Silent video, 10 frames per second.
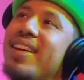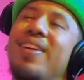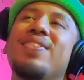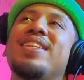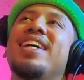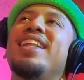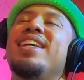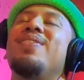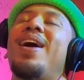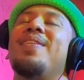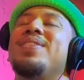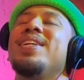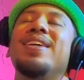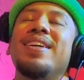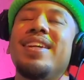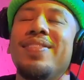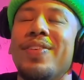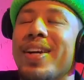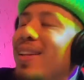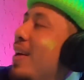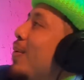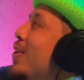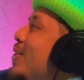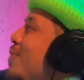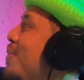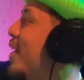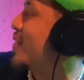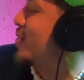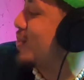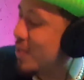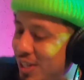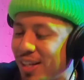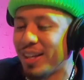you know what I'm saying? Like, he raps here and he fucking, like, works at UPS or some shit.